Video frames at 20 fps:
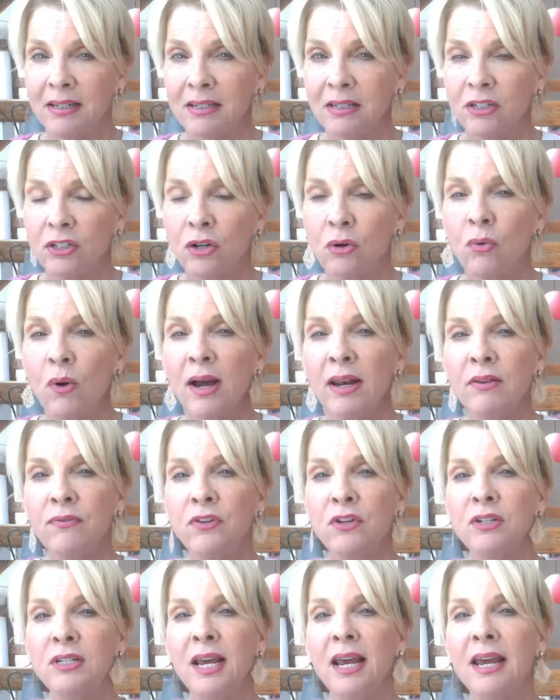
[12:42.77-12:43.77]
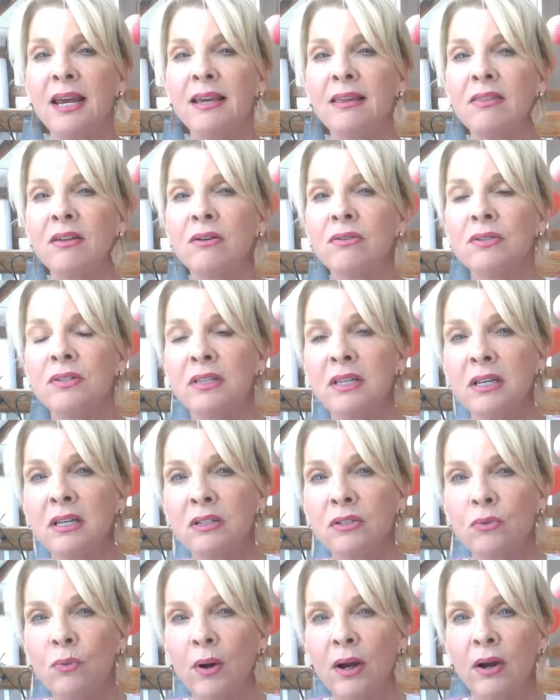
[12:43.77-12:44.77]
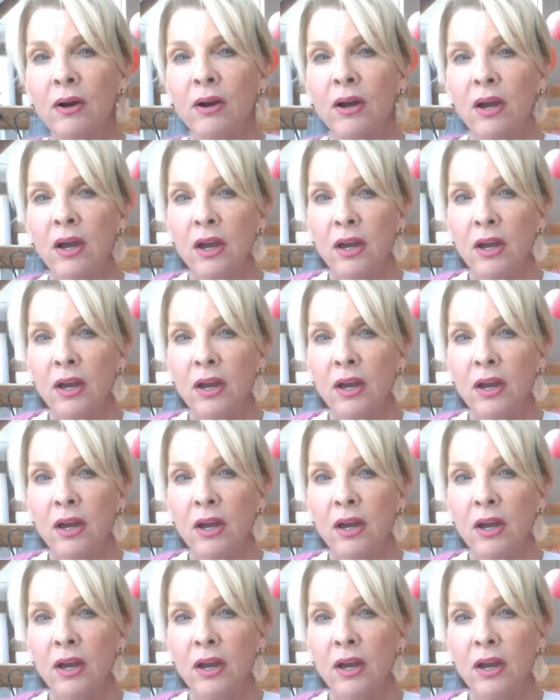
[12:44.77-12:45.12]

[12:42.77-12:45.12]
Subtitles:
So what if you take those things where